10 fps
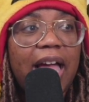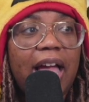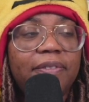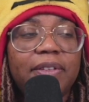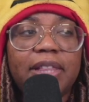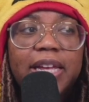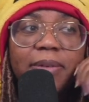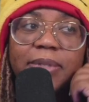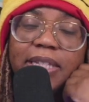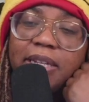I feel like
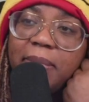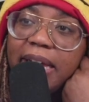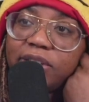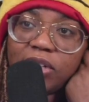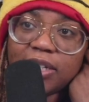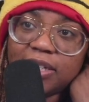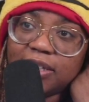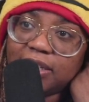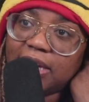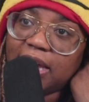I'm seeing magic.
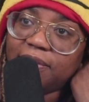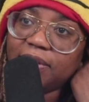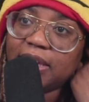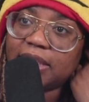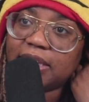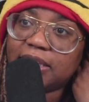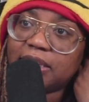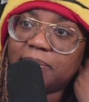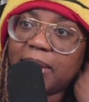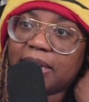I feel like this
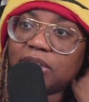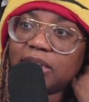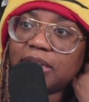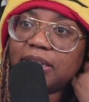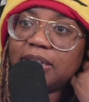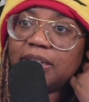is magic.